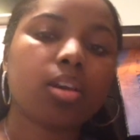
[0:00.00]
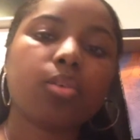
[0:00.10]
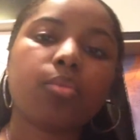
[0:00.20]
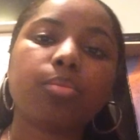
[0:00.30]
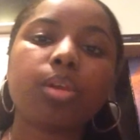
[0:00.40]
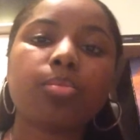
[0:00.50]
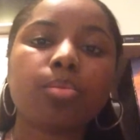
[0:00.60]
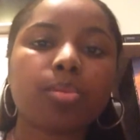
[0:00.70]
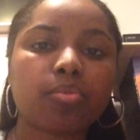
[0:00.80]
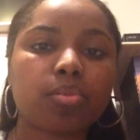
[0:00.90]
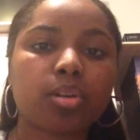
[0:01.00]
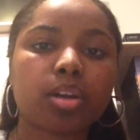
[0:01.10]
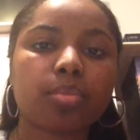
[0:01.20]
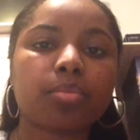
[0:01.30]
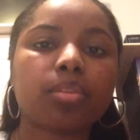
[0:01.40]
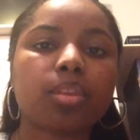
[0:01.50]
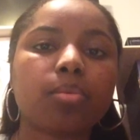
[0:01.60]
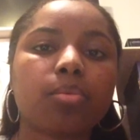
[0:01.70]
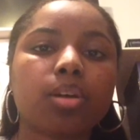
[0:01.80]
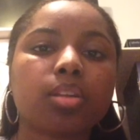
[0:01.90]
When people perform, they
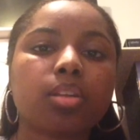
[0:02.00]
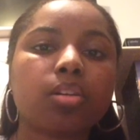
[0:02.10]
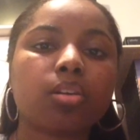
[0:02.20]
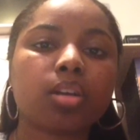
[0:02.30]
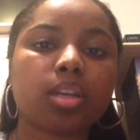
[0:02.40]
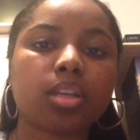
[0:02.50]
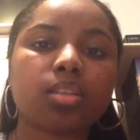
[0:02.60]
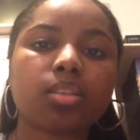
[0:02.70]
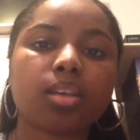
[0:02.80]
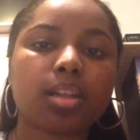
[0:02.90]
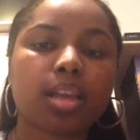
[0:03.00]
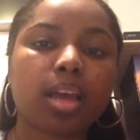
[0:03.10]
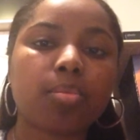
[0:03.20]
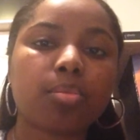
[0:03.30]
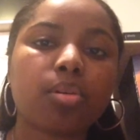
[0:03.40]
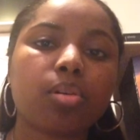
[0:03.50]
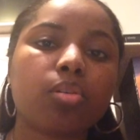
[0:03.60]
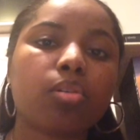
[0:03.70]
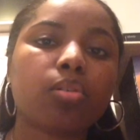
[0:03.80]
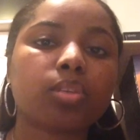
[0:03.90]
want the audience to clap
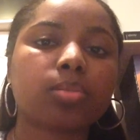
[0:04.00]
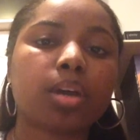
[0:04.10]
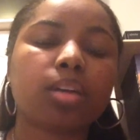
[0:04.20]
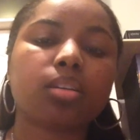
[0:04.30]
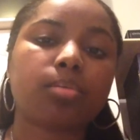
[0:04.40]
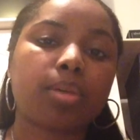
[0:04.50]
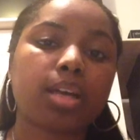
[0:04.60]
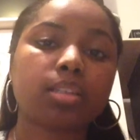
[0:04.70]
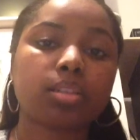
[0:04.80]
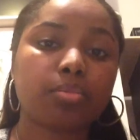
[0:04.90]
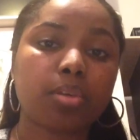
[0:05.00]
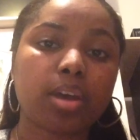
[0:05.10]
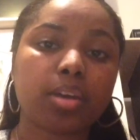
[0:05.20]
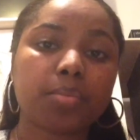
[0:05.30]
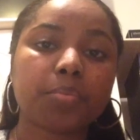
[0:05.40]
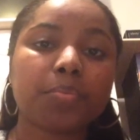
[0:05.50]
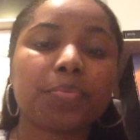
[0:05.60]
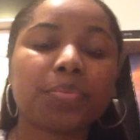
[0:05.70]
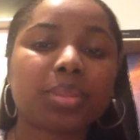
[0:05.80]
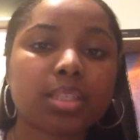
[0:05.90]
or respond in a positive way.
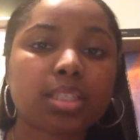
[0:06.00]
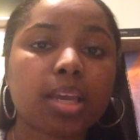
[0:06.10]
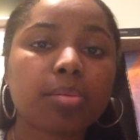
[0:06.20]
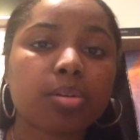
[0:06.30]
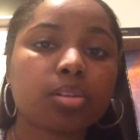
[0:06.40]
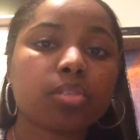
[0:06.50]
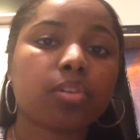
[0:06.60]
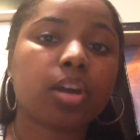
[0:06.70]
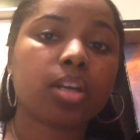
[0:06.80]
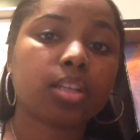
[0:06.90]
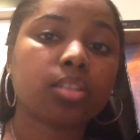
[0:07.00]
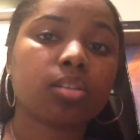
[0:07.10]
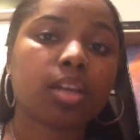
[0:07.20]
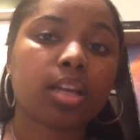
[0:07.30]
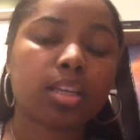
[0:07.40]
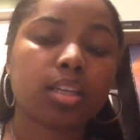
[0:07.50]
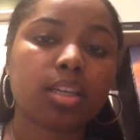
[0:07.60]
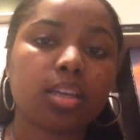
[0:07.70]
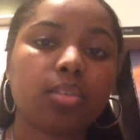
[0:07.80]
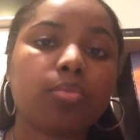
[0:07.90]
The same goes for our digital
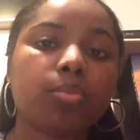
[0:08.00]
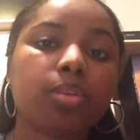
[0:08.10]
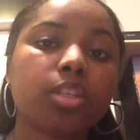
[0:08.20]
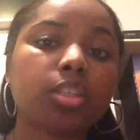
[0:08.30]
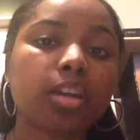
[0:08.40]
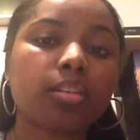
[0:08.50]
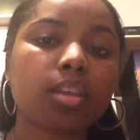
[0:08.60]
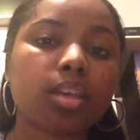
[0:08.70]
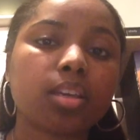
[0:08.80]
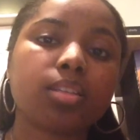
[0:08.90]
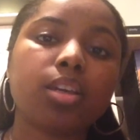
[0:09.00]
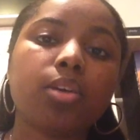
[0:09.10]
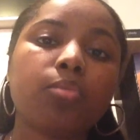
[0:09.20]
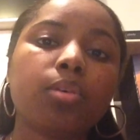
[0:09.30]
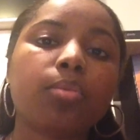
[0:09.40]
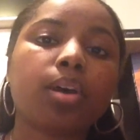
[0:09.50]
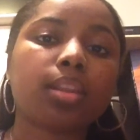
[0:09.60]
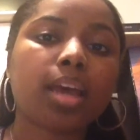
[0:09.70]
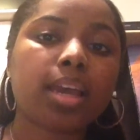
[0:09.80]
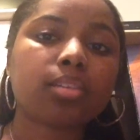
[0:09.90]
identity. When we share things, we want
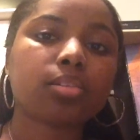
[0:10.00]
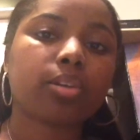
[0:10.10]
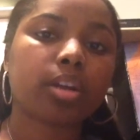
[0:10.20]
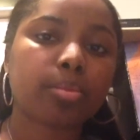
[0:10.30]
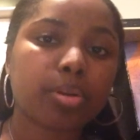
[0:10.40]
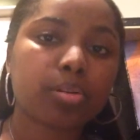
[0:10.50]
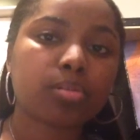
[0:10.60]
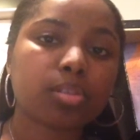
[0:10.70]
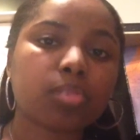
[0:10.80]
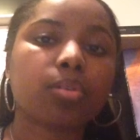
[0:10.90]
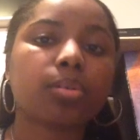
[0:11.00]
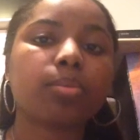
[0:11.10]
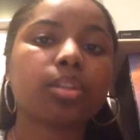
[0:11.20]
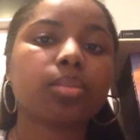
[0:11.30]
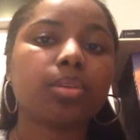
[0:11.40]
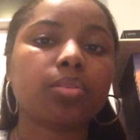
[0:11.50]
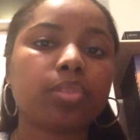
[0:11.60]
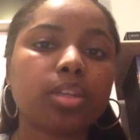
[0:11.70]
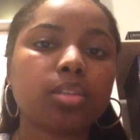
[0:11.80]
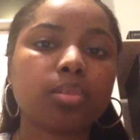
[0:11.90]
likes on our posts, or we want to be
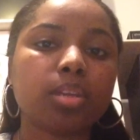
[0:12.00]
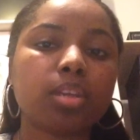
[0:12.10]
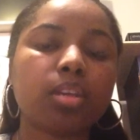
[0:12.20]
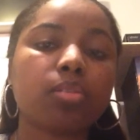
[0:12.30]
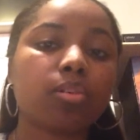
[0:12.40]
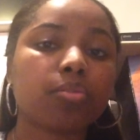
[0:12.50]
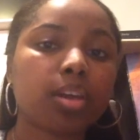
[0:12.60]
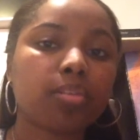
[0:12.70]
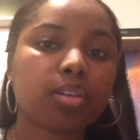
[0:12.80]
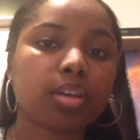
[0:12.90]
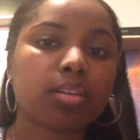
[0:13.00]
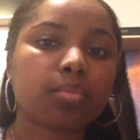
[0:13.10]
retweeted or favorited.